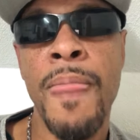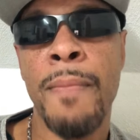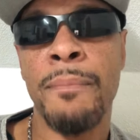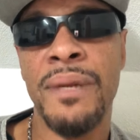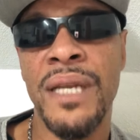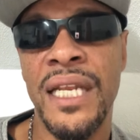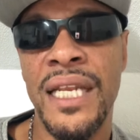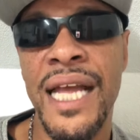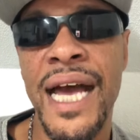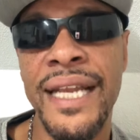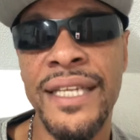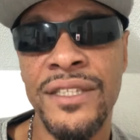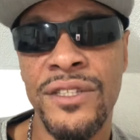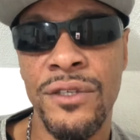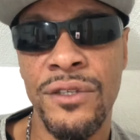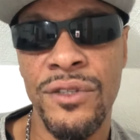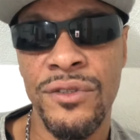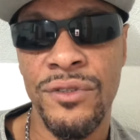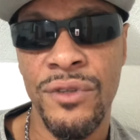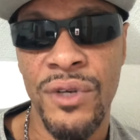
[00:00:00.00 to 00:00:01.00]
but a lot, he's
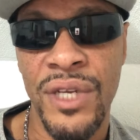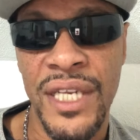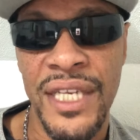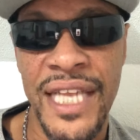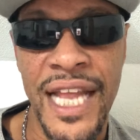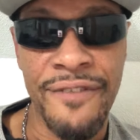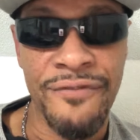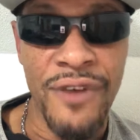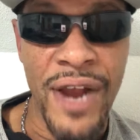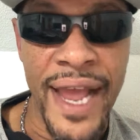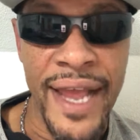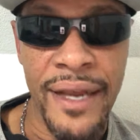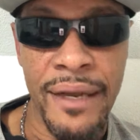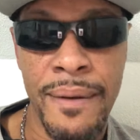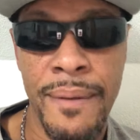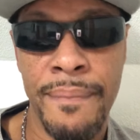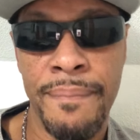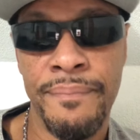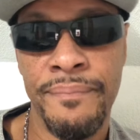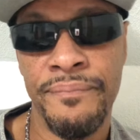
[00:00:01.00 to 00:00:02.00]
going to throw the left right,
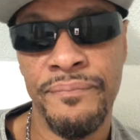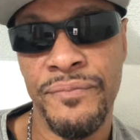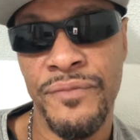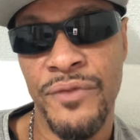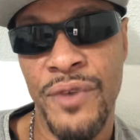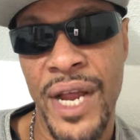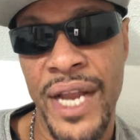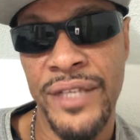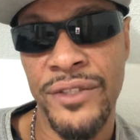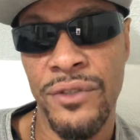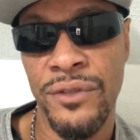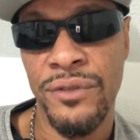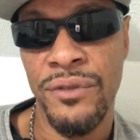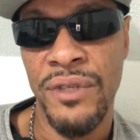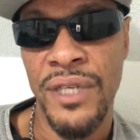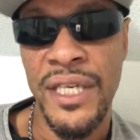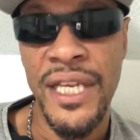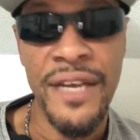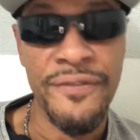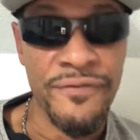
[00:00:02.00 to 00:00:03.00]
right? He's going to
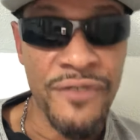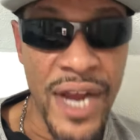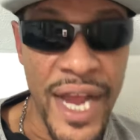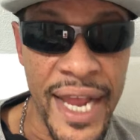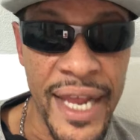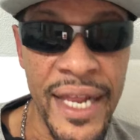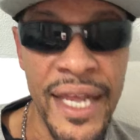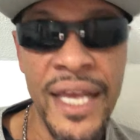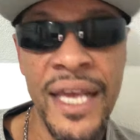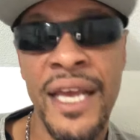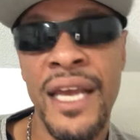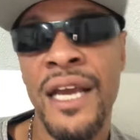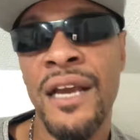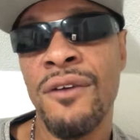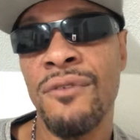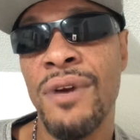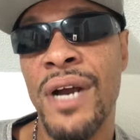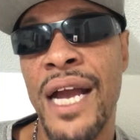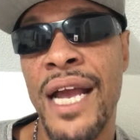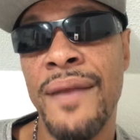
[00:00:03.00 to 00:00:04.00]
throw the left right,
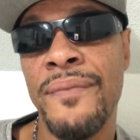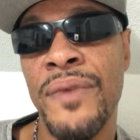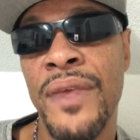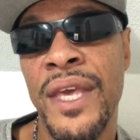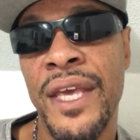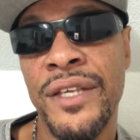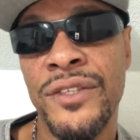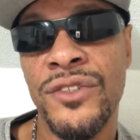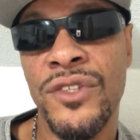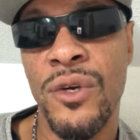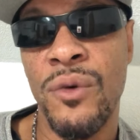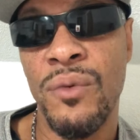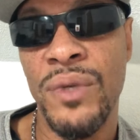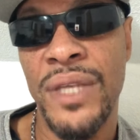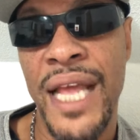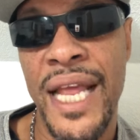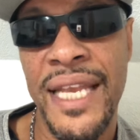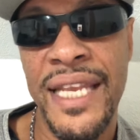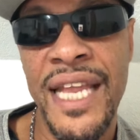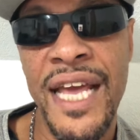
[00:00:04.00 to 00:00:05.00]
right? And so when
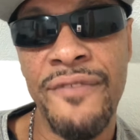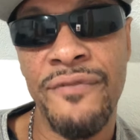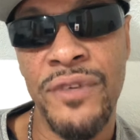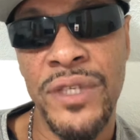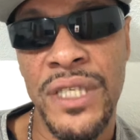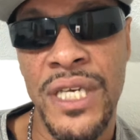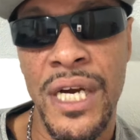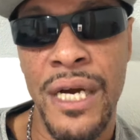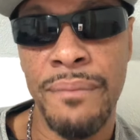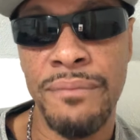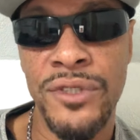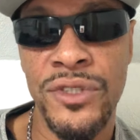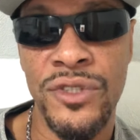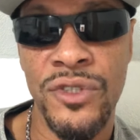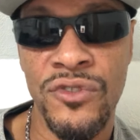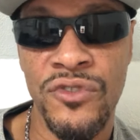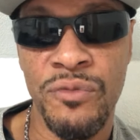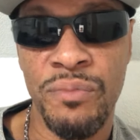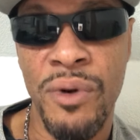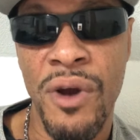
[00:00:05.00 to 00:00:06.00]
that left would come to
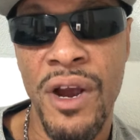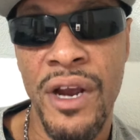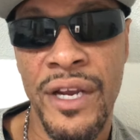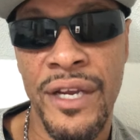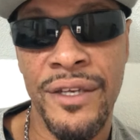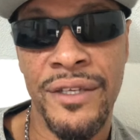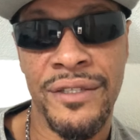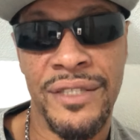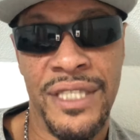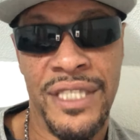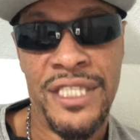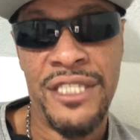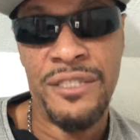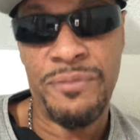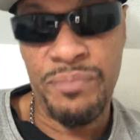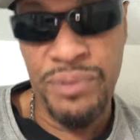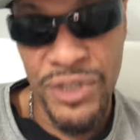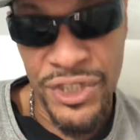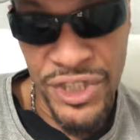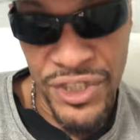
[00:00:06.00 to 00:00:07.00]
Joseph Parker, then he's
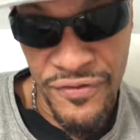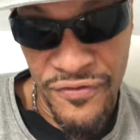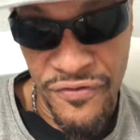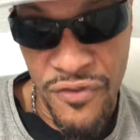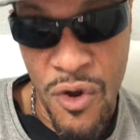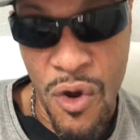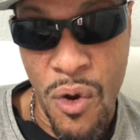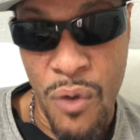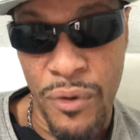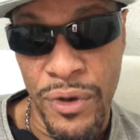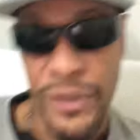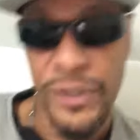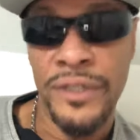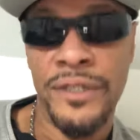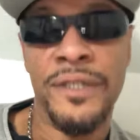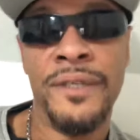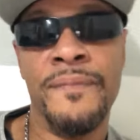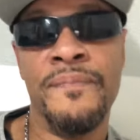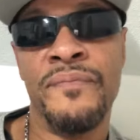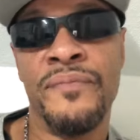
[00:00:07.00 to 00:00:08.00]
pushing forward.
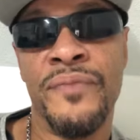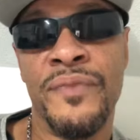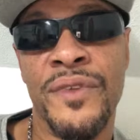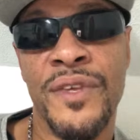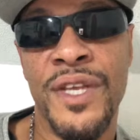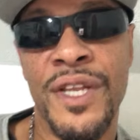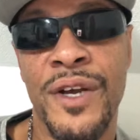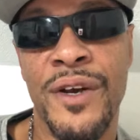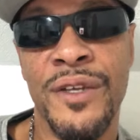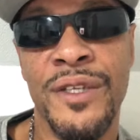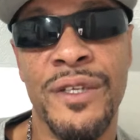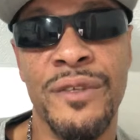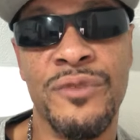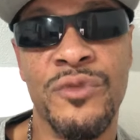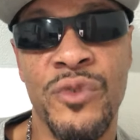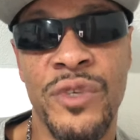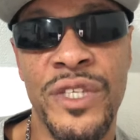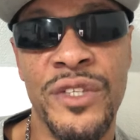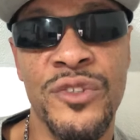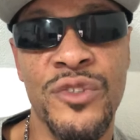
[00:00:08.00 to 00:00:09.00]
You know, that's
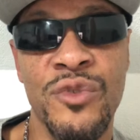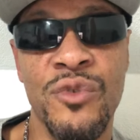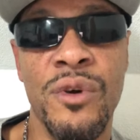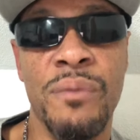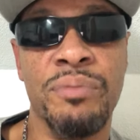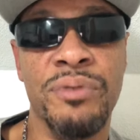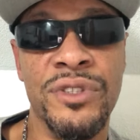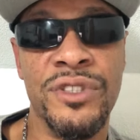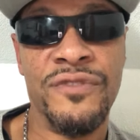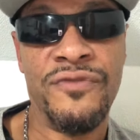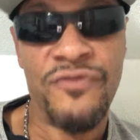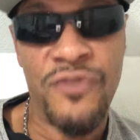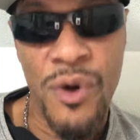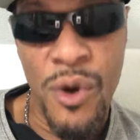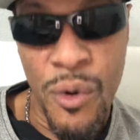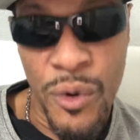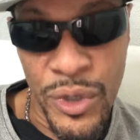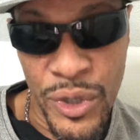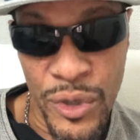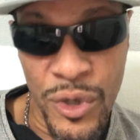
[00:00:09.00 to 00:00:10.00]
what he'd do, or pushing
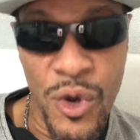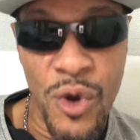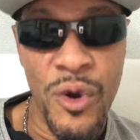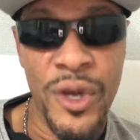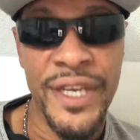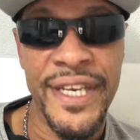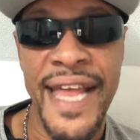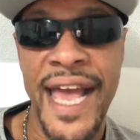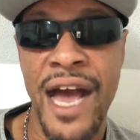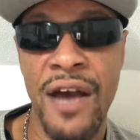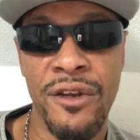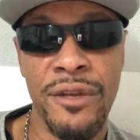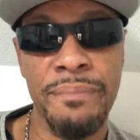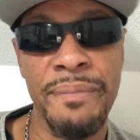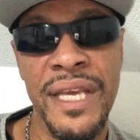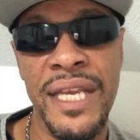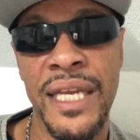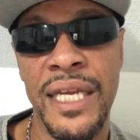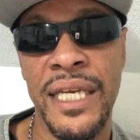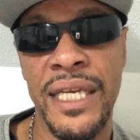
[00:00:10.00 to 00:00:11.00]
forward or going down
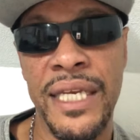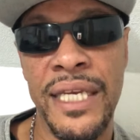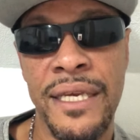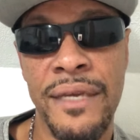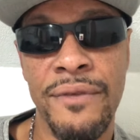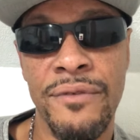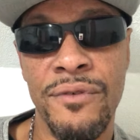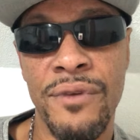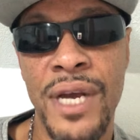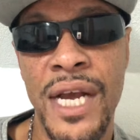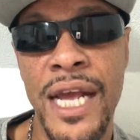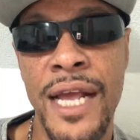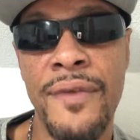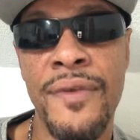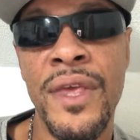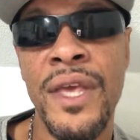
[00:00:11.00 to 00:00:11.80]
immediately, right?